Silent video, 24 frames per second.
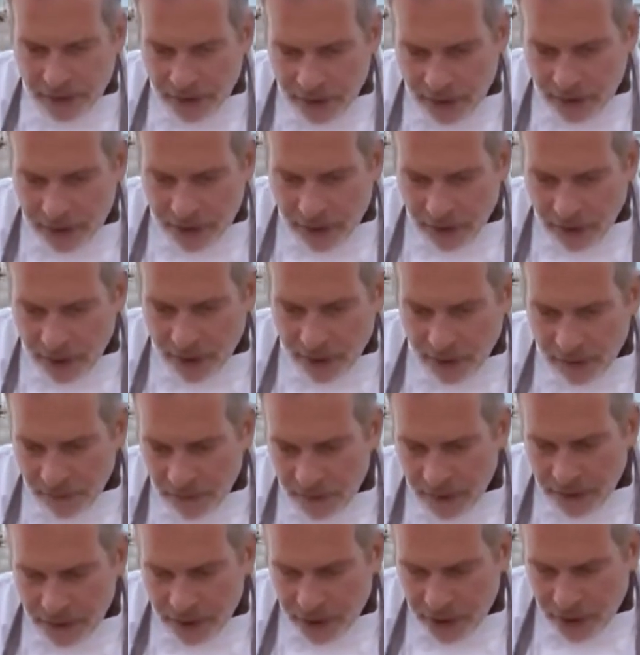is the
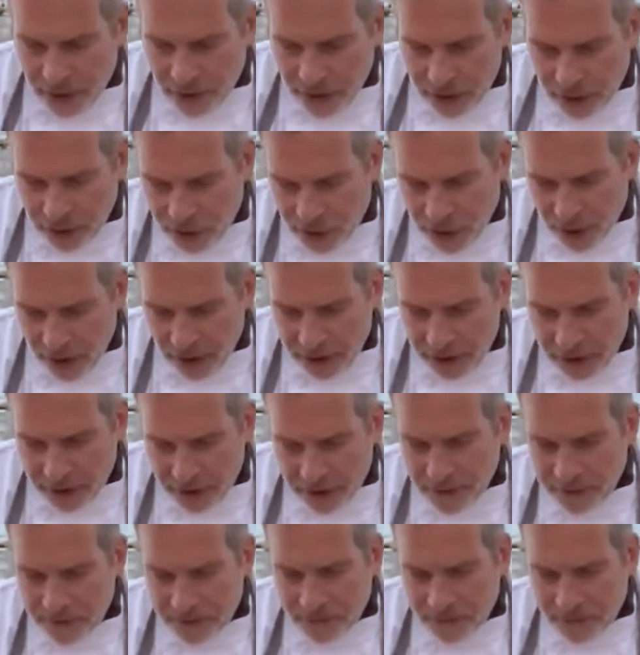sauce.